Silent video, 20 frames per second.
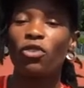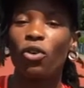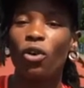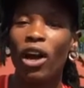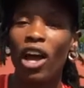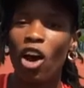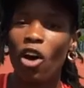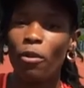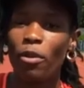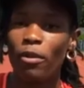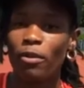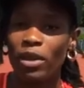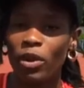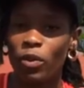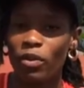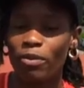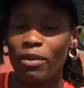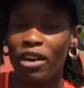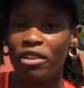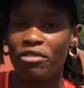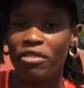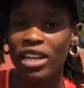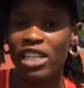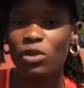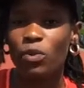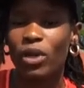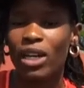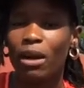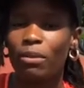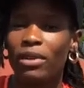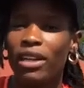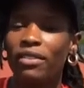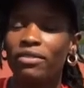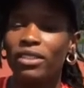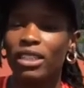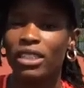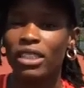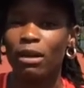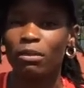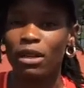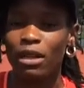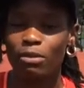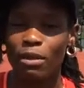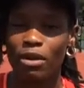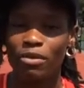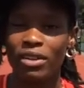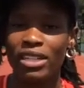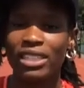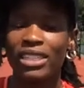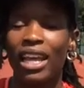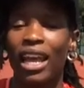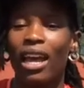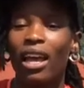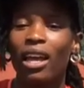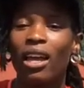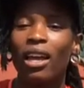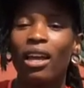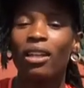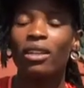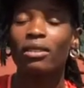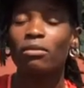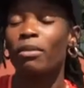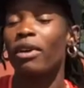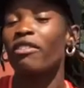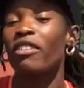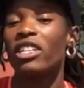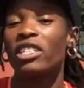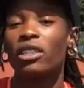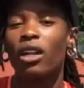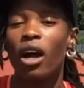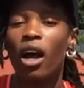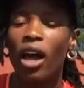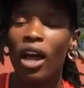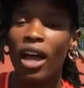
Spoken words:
for helping me with my wrist when I'm lifting. Sometimes my wrist start